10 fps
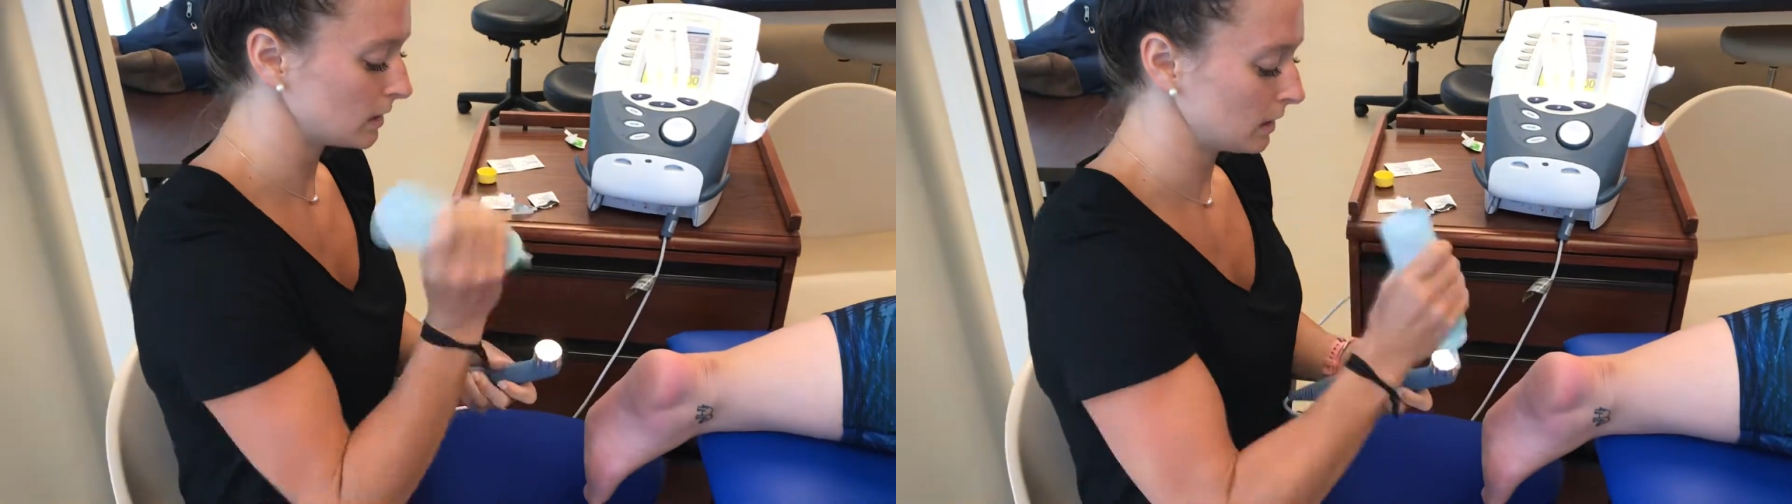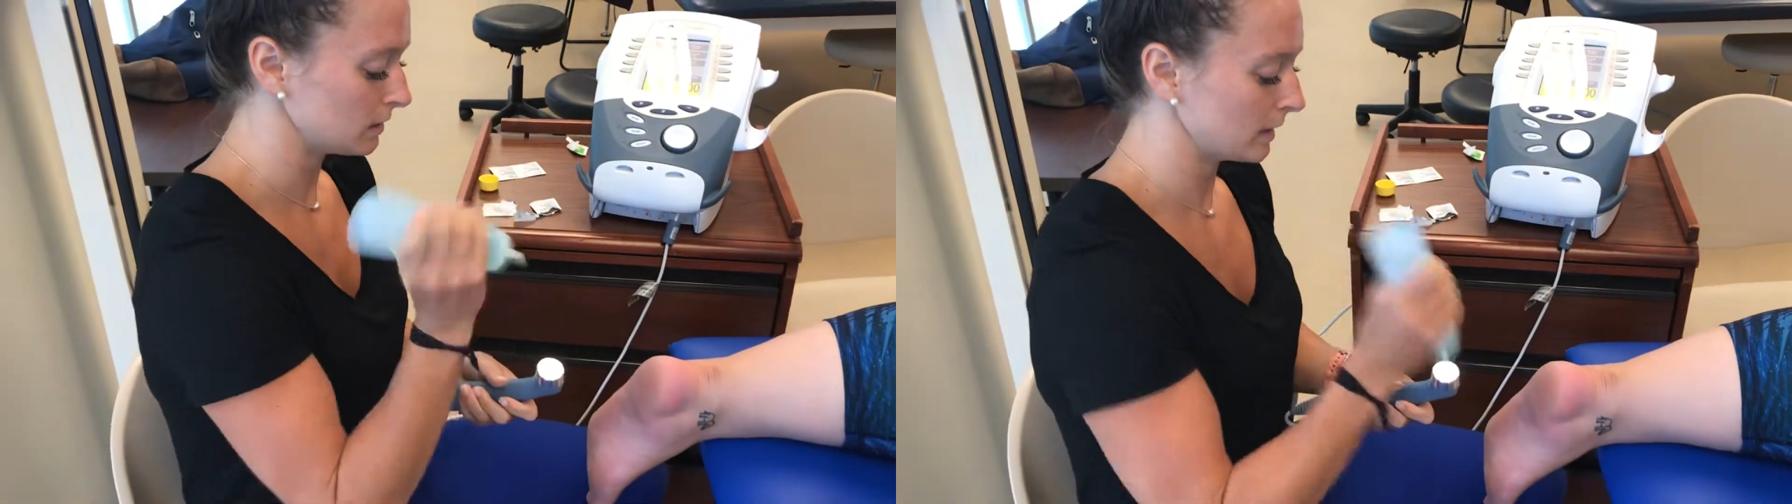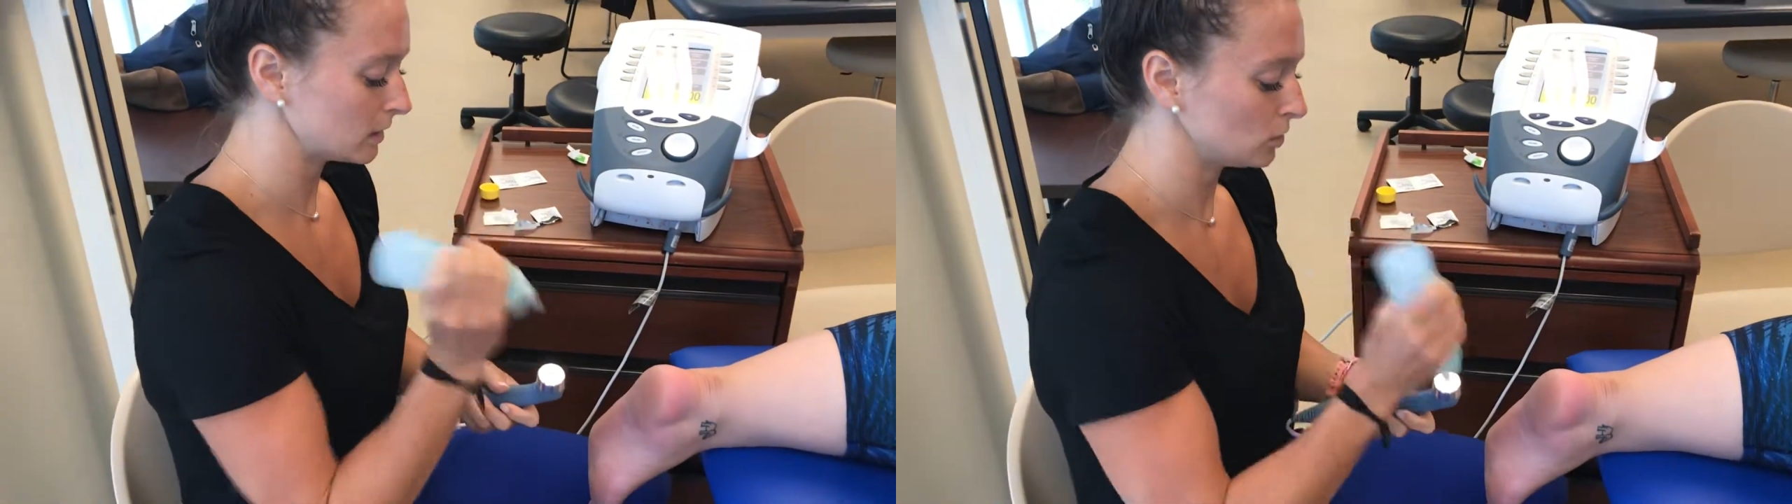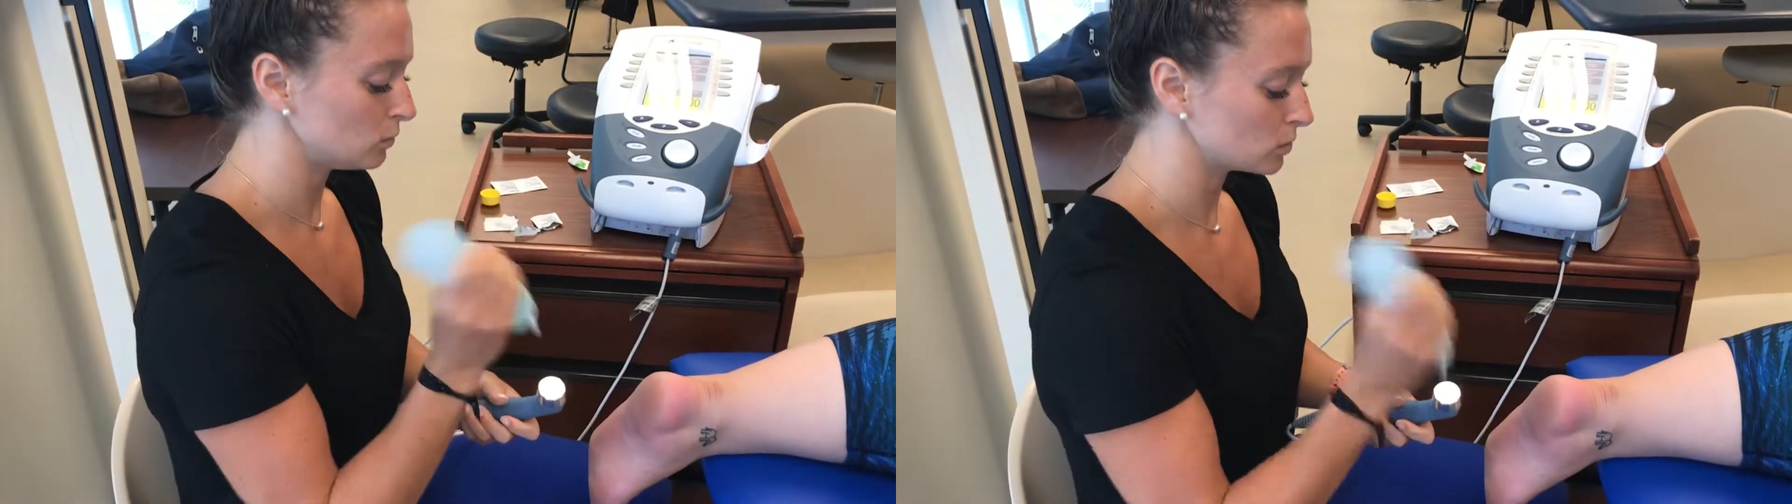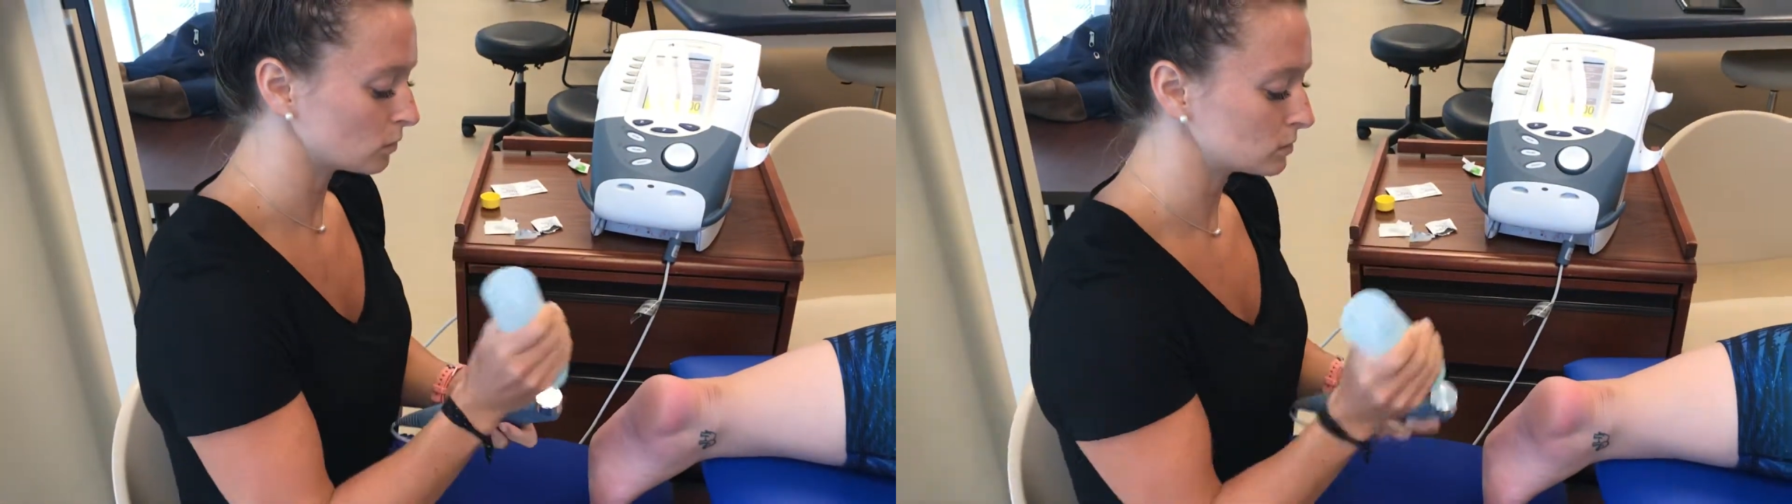and that you
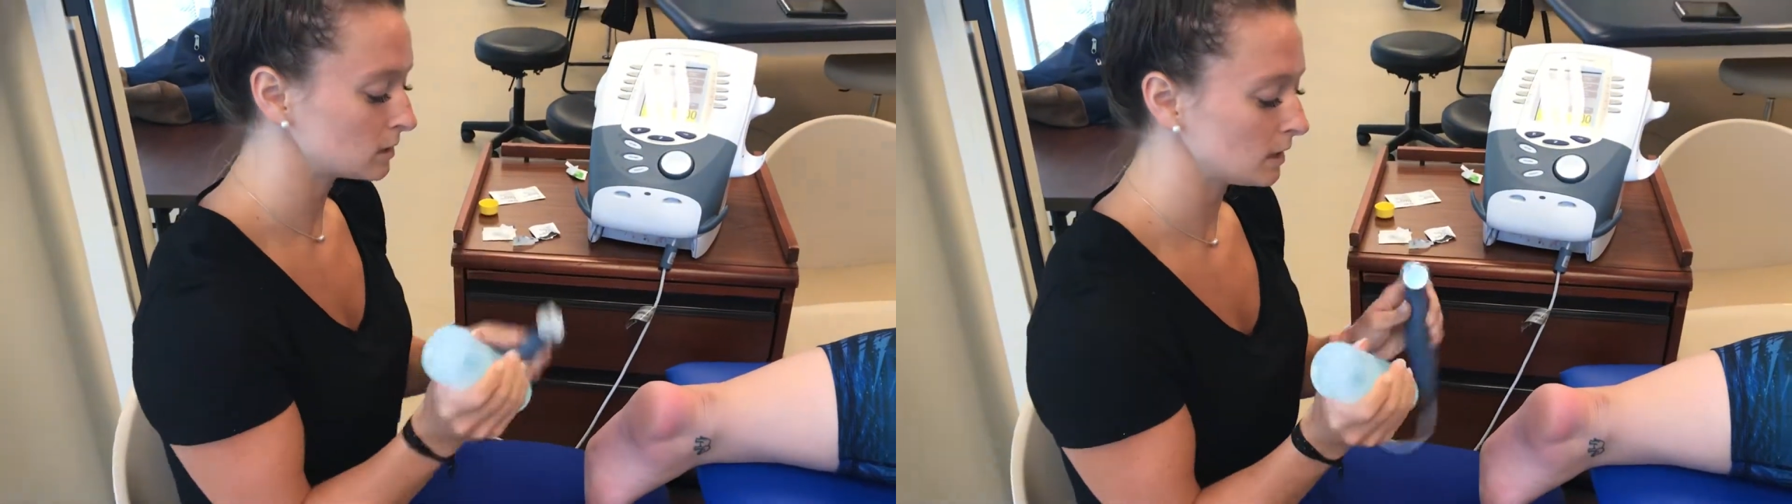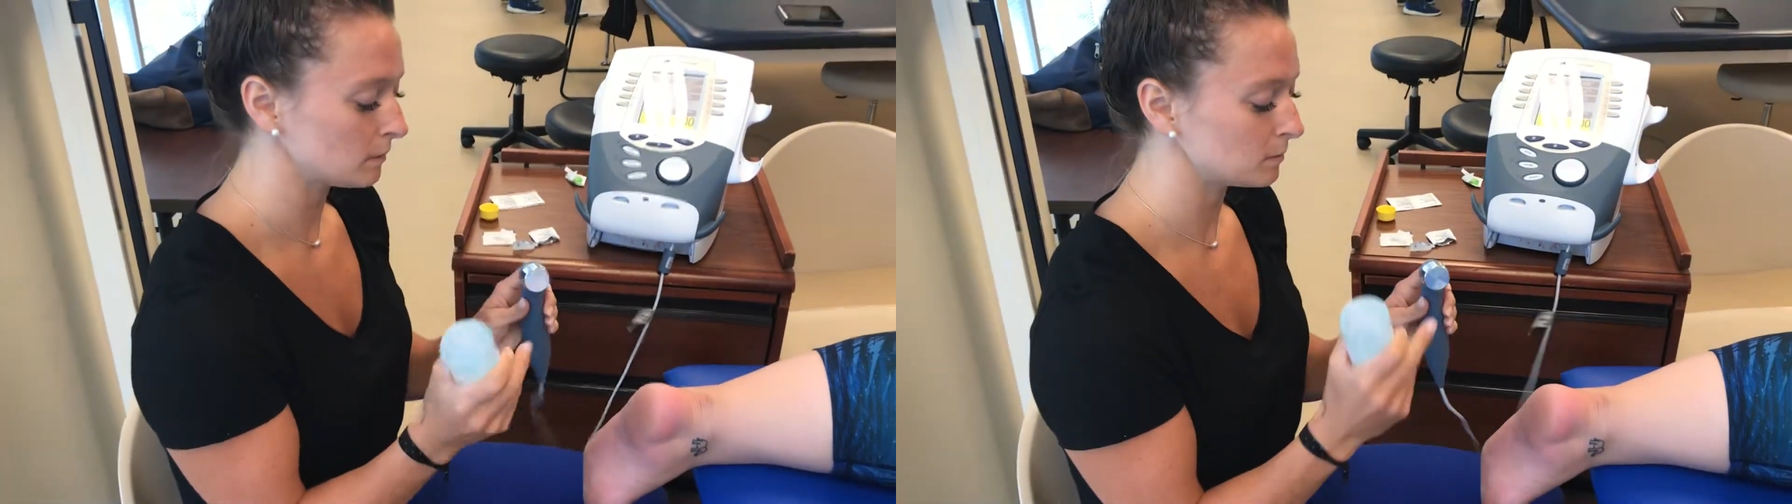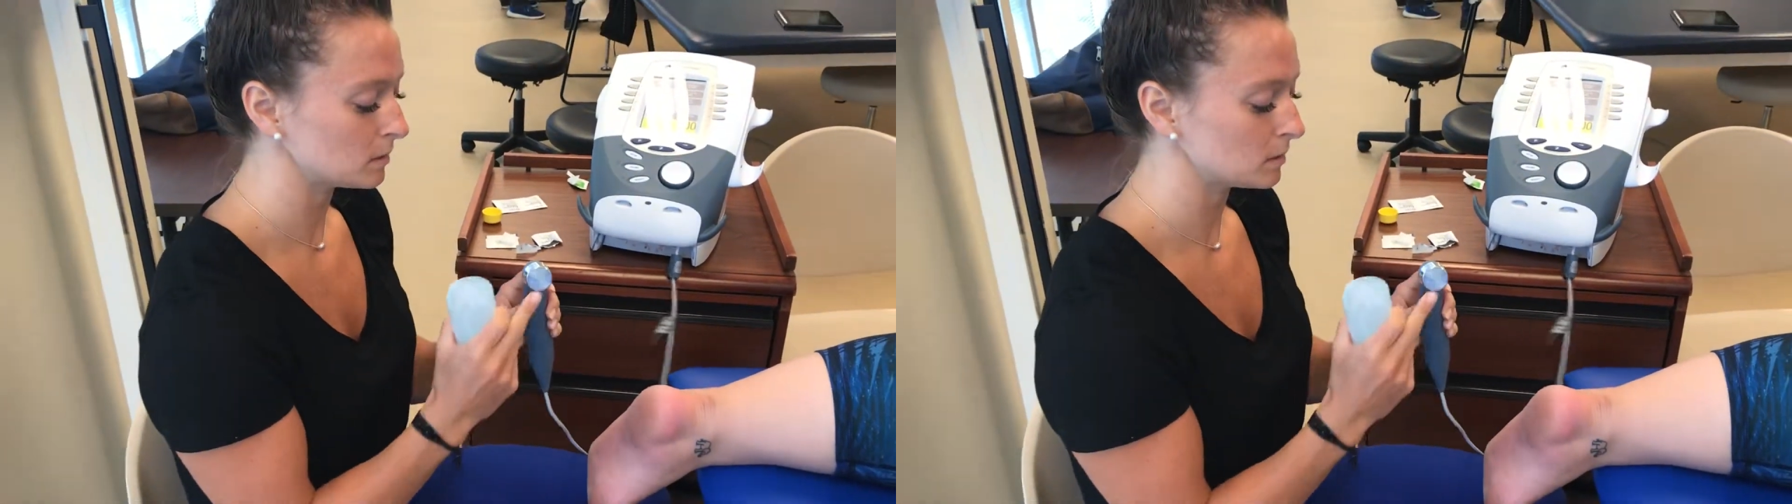don't keep